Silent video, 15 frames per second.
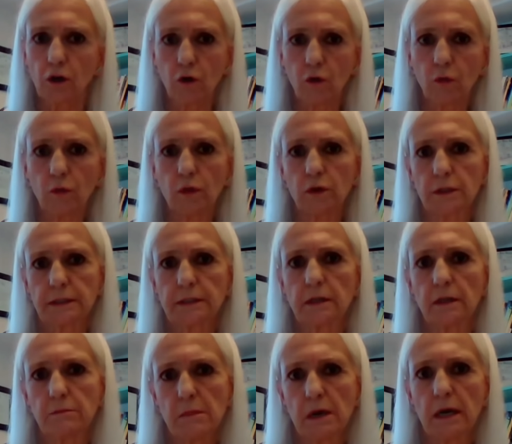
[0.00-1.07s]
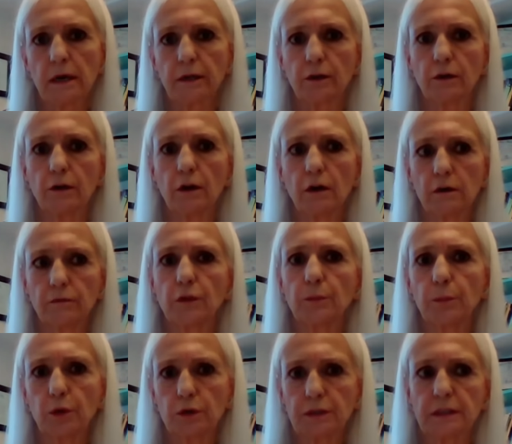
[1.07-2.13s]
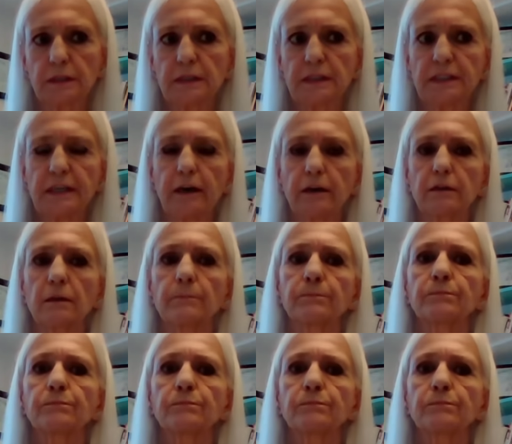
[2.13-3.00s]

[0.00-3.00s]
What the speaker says: cause and manner of the person's death.